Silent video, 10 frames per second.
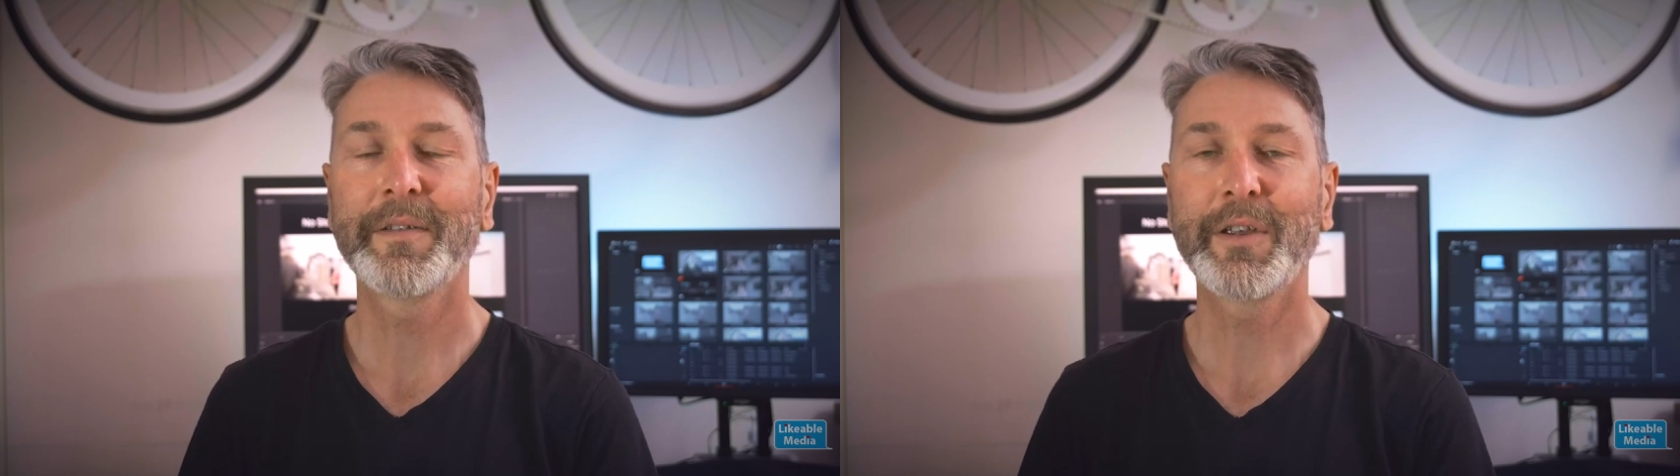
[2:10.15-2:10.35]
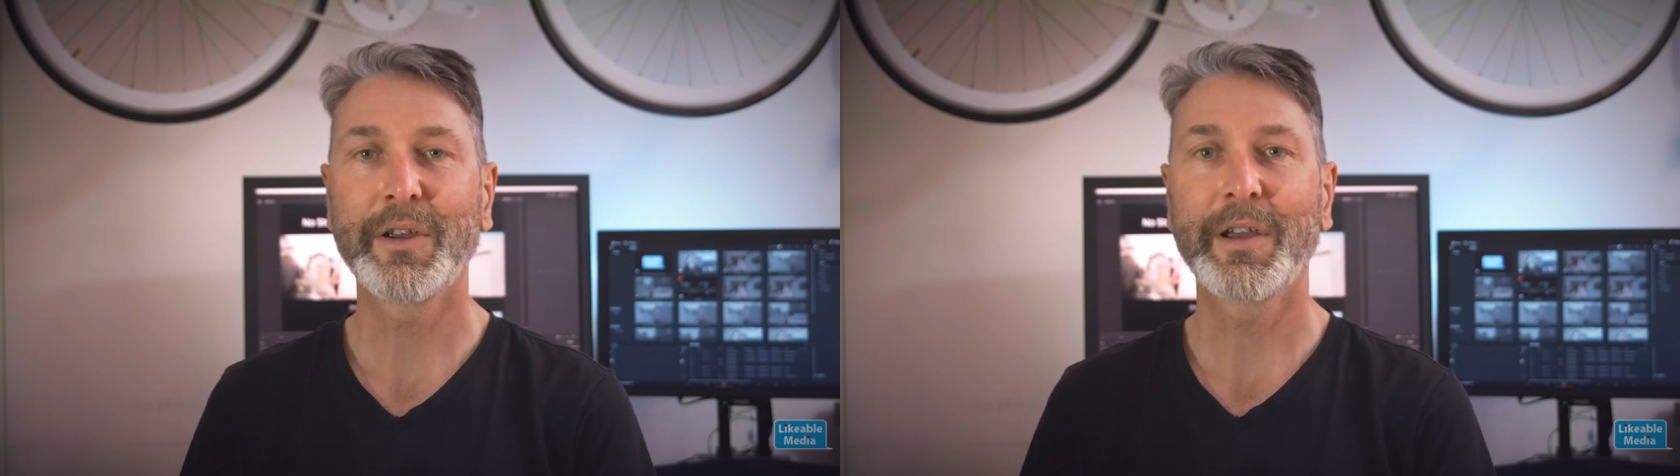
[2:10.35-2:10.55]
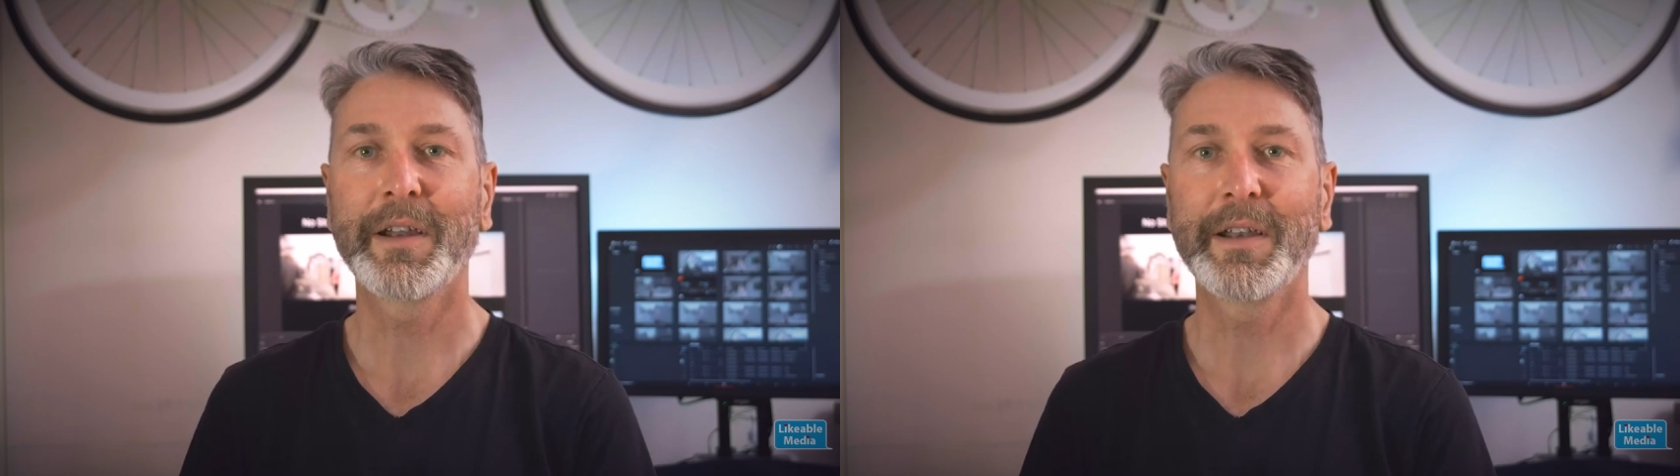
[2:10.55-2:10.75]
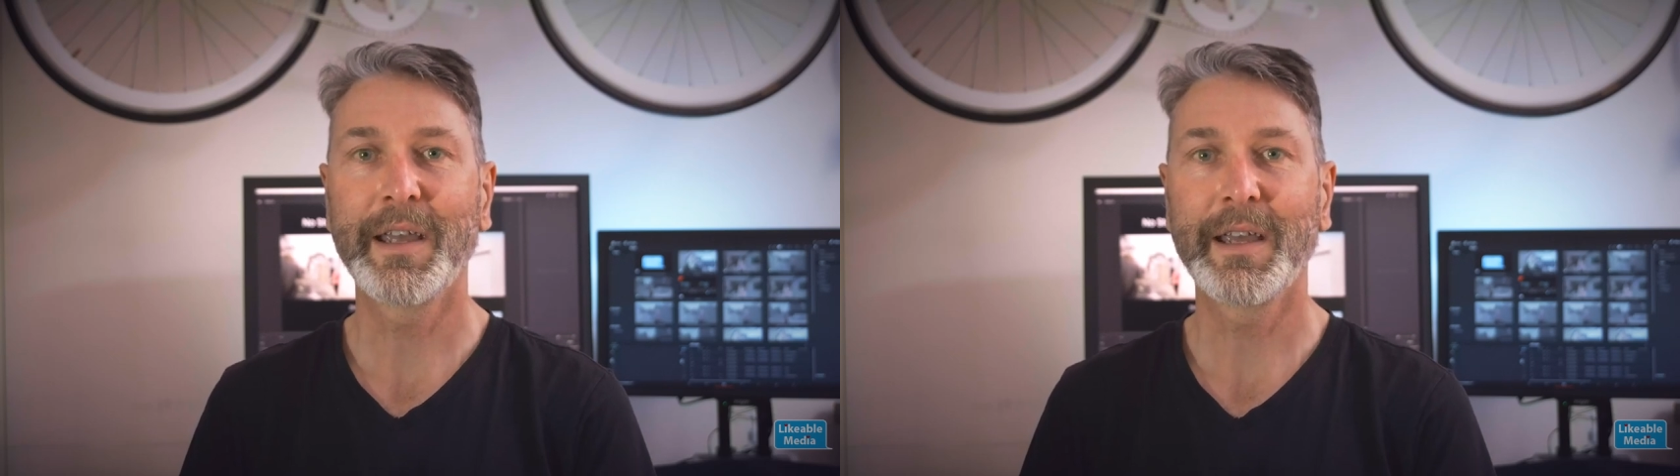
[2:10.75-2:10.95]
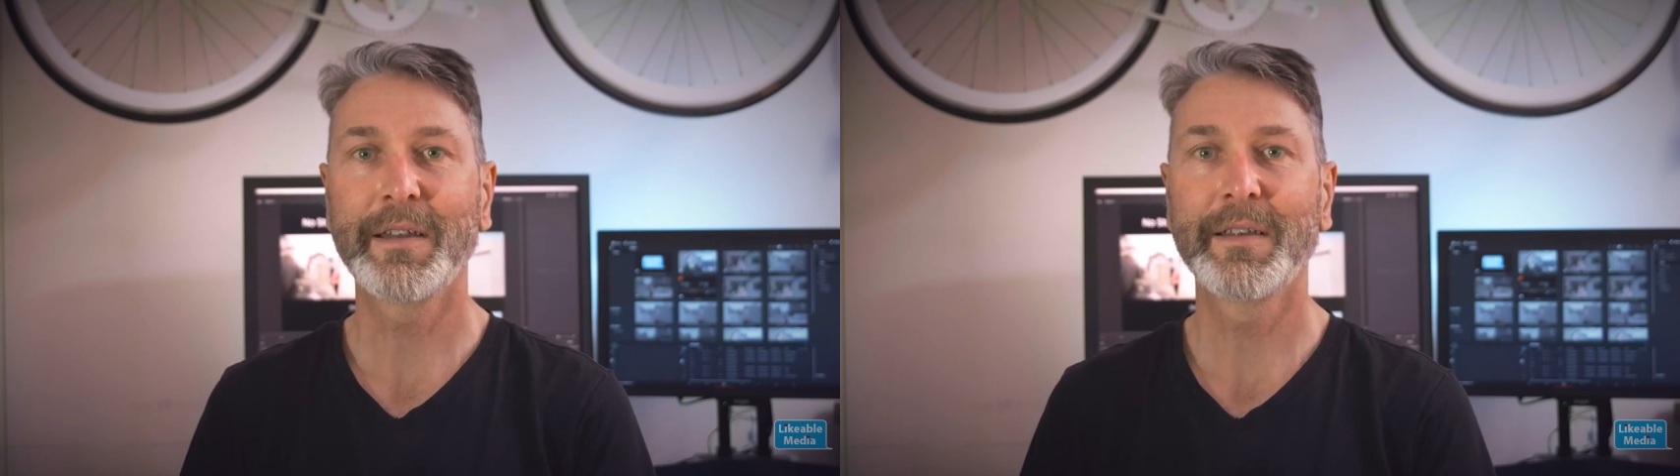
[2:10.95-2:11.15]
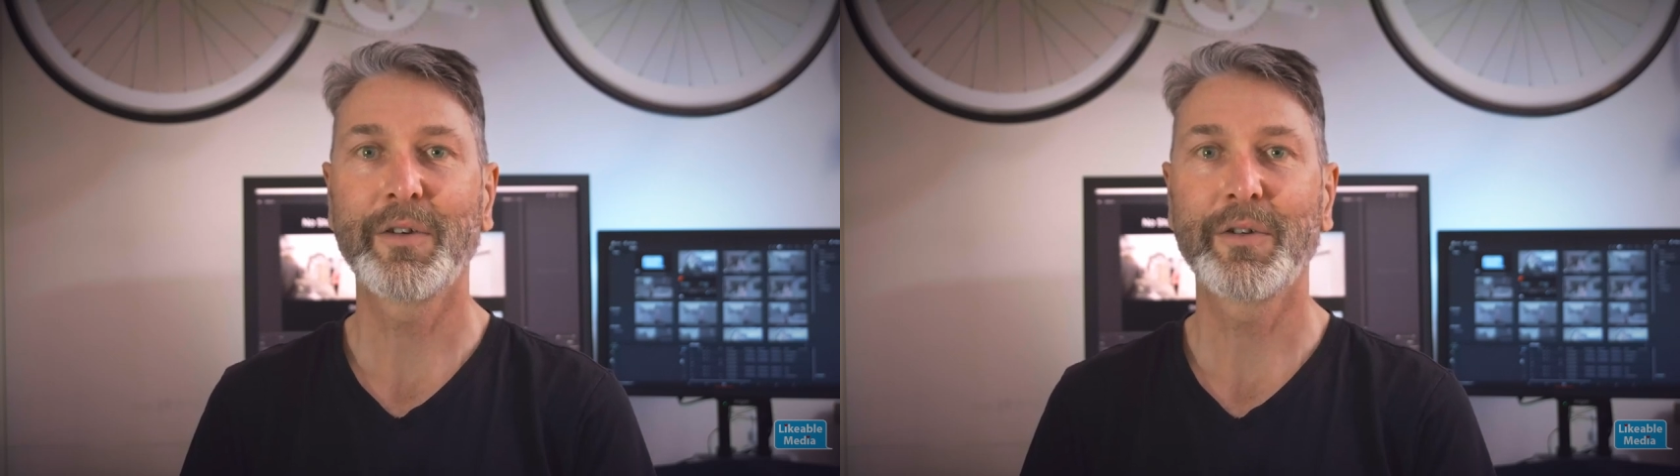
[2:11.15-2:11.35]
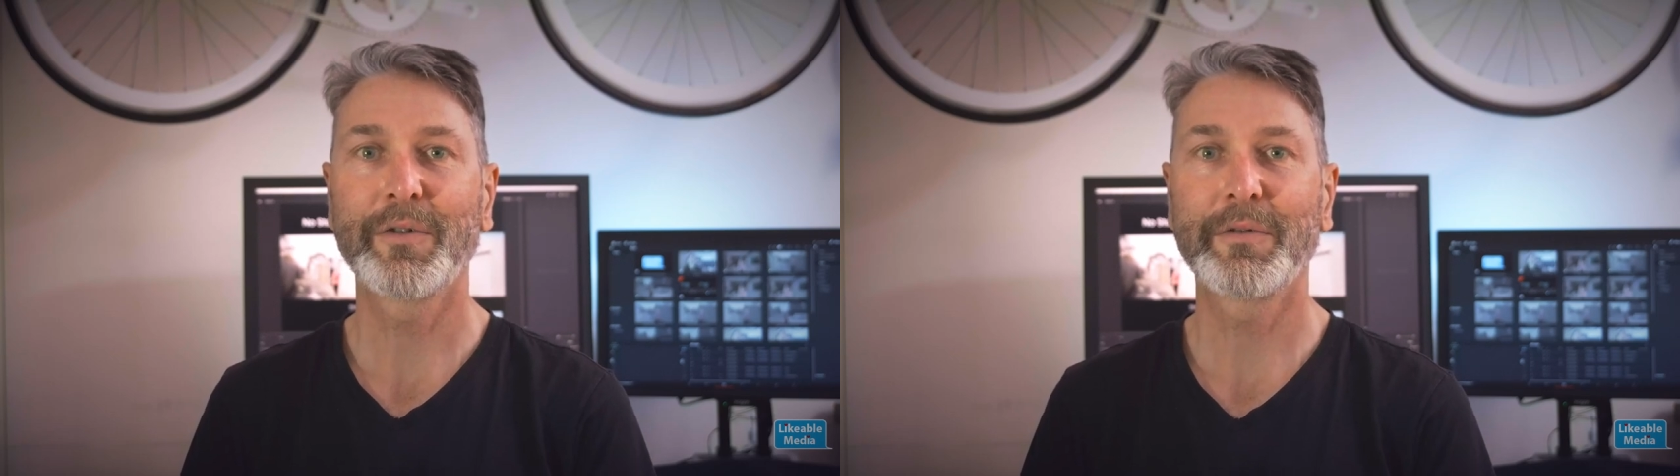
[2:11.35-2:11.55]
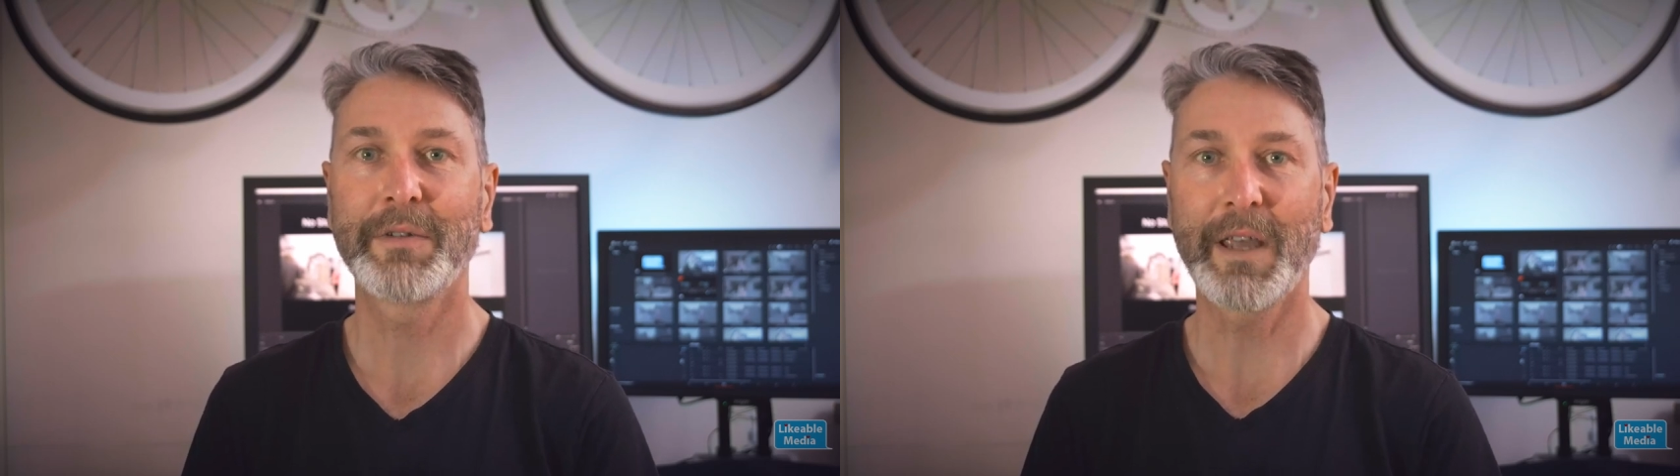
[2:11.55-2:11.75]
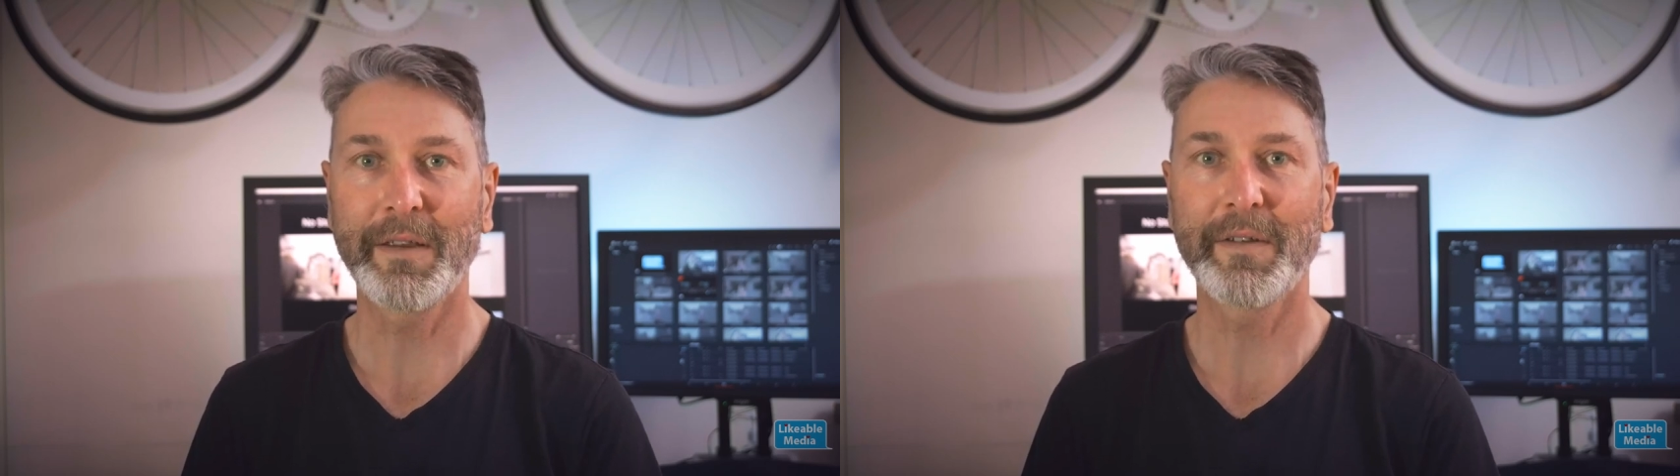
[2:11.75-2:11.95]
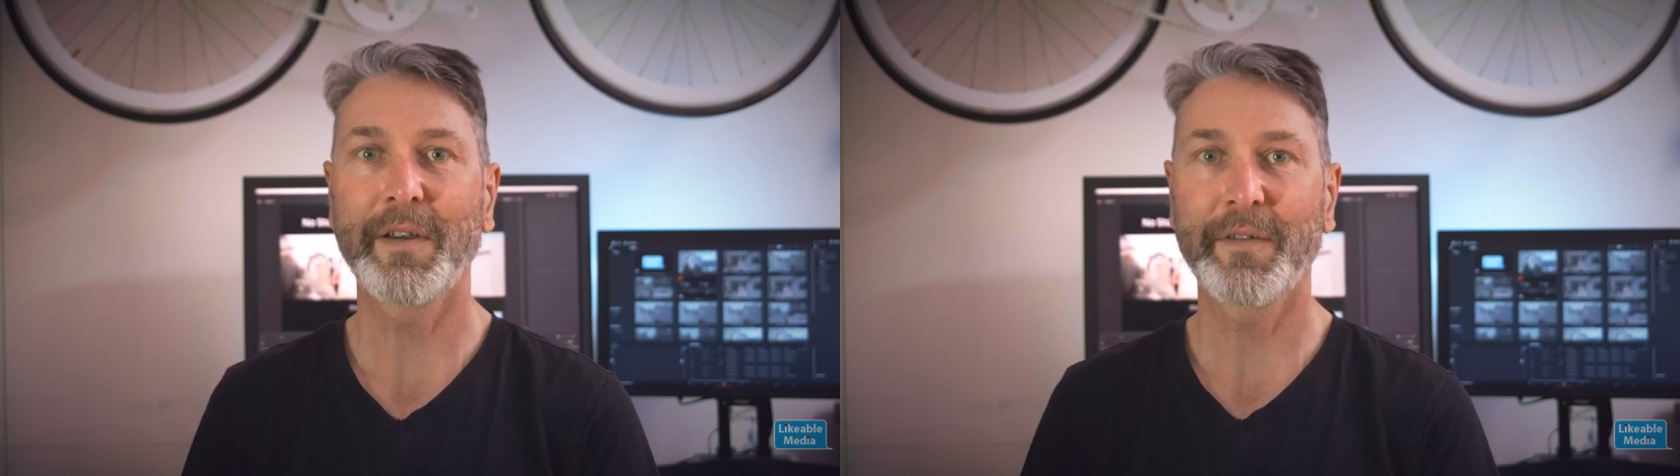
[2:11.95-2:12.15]
that you're going to need to
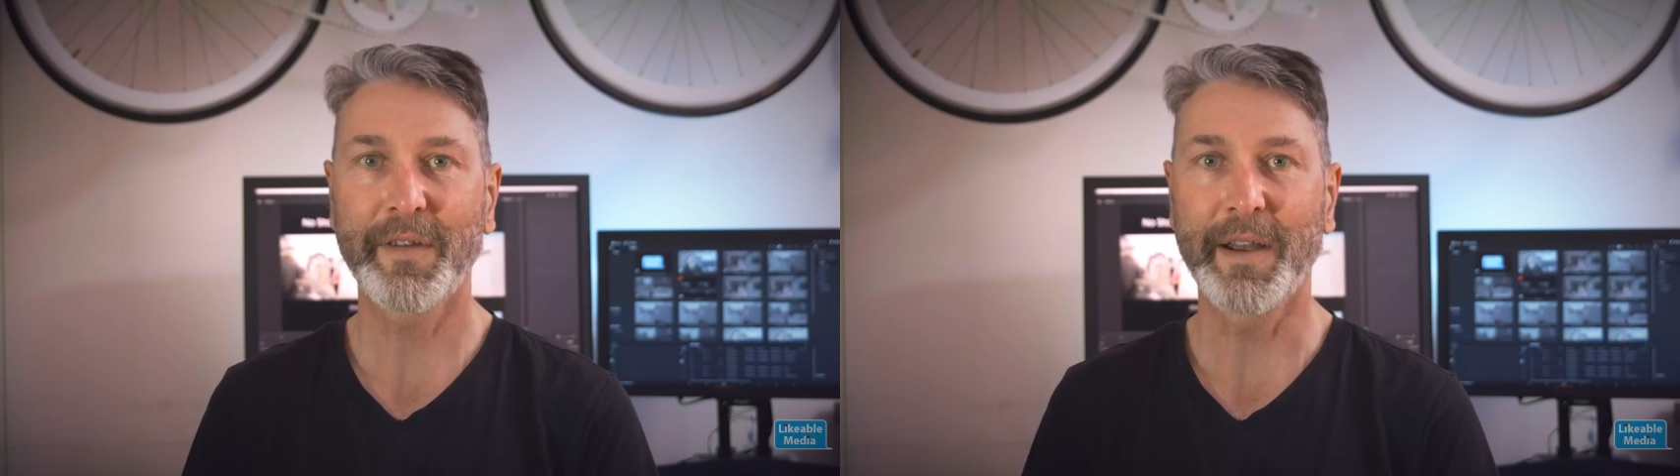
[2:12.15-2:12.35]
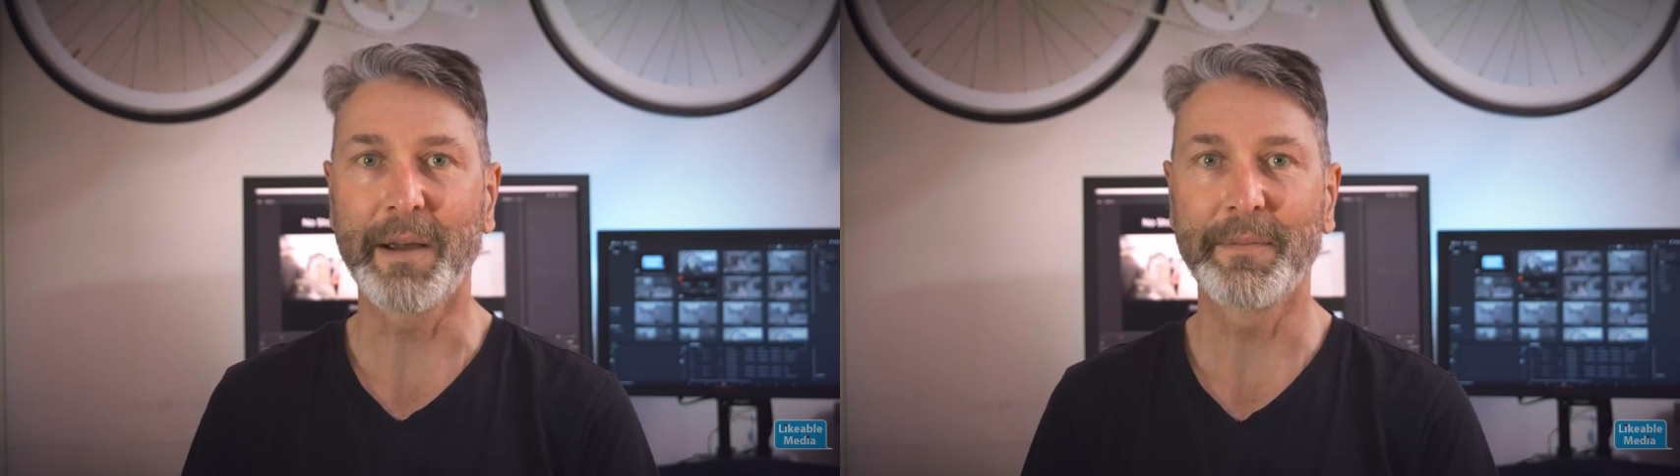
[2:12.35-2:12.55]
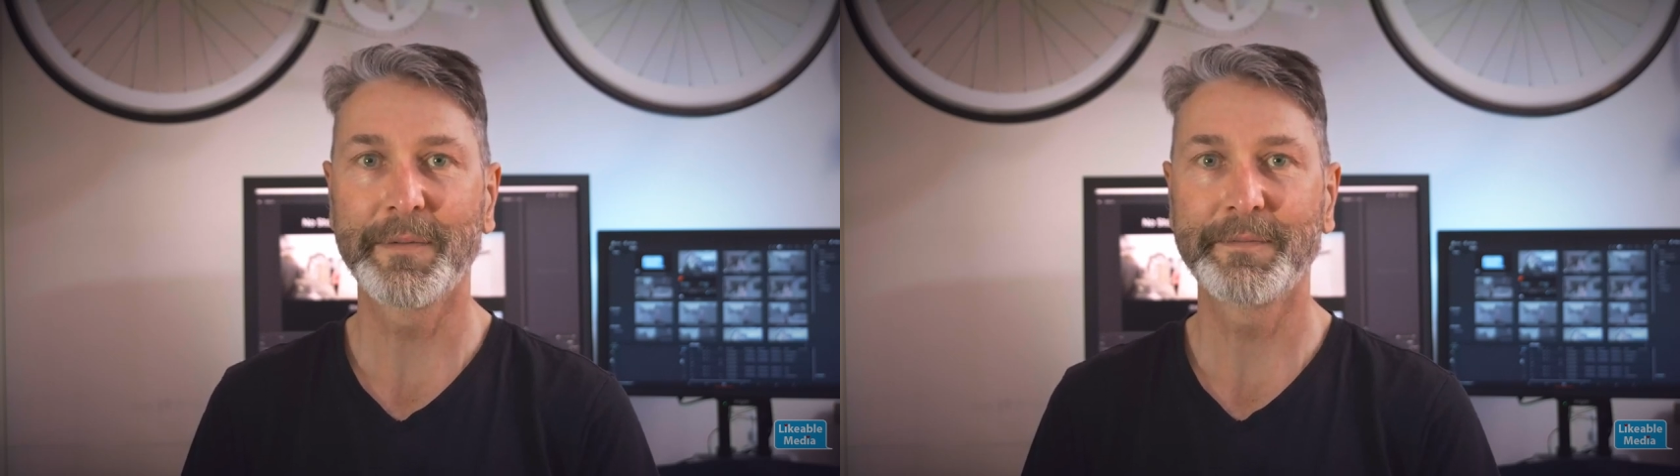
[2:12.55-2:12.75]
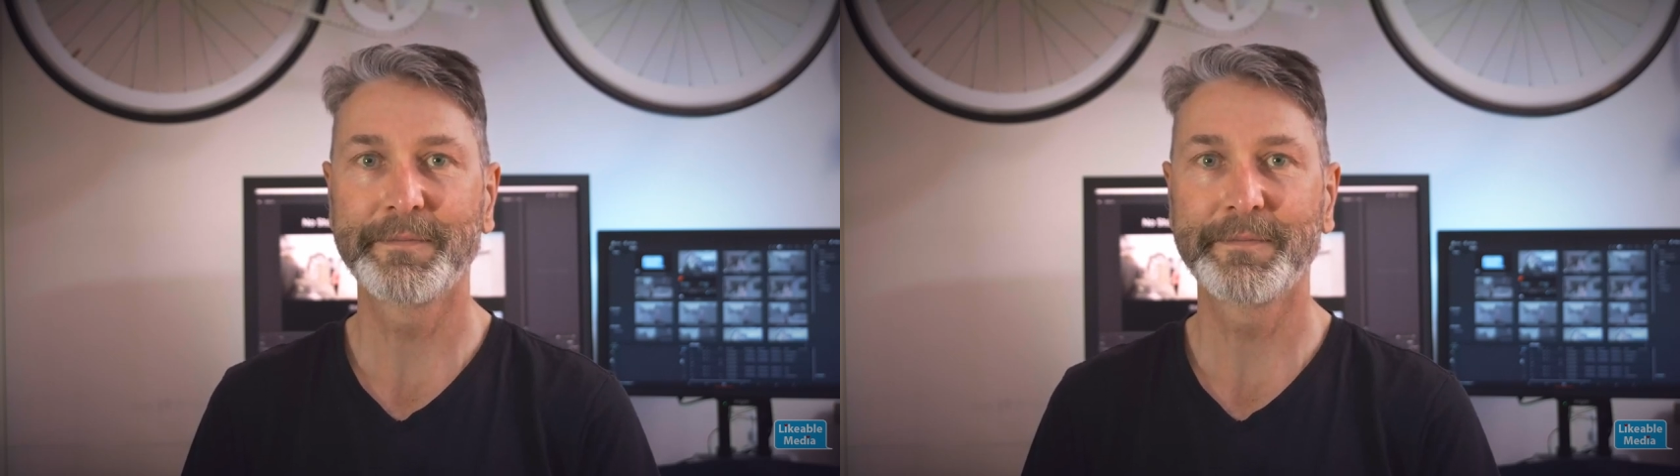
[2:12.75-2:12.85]
get yourself set up.